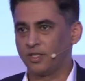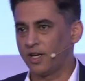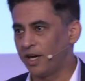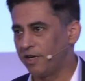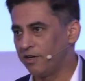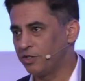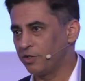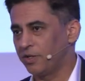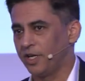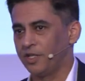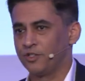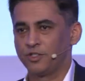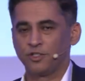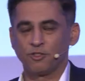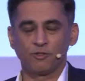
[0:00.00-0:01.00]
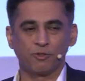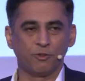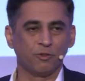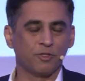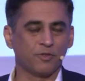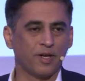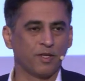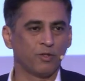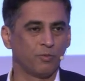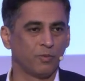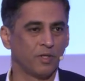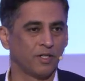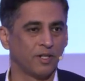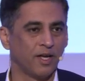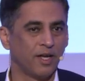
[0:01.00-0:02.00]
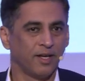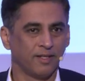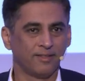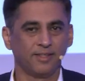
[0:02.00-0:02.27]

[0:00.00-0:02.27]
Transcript: in higher education, in schools around the world,